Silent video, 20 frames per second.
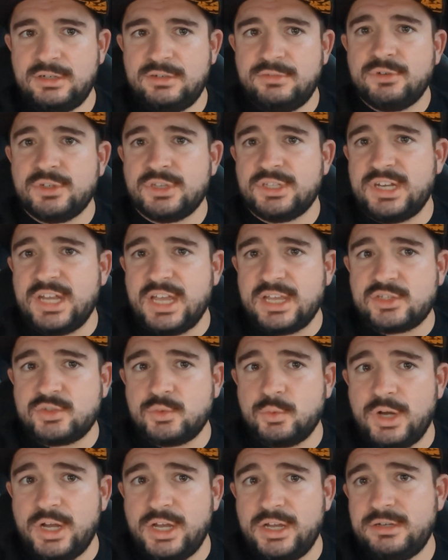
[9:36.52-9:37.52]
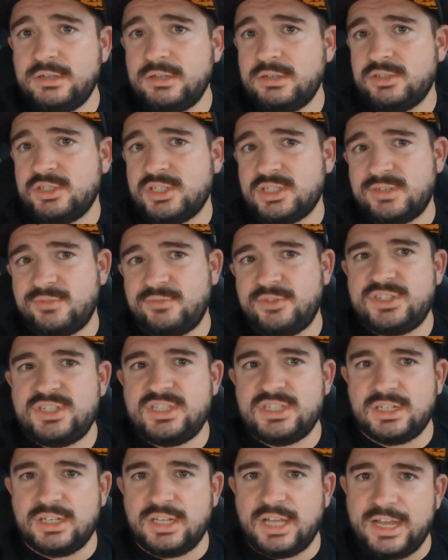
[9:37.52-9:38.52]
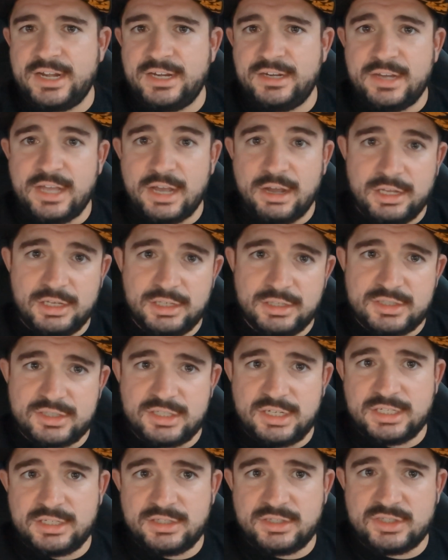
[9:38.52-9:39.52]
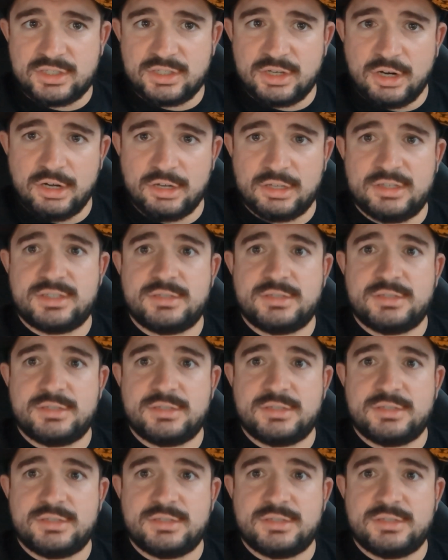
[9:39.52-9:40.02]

for the next one. Just if you see the lighting now, it looks like it's dark.